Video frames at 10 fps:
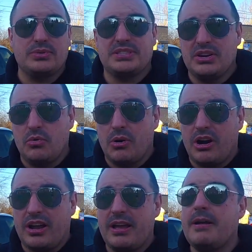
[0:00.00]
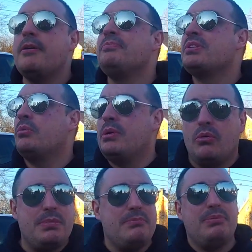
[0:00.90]
still work. We will
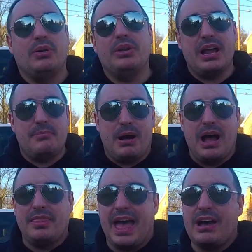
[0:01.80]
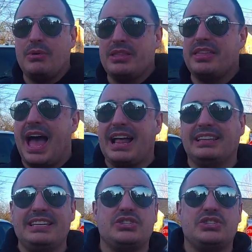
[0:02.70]
be building upon that with at least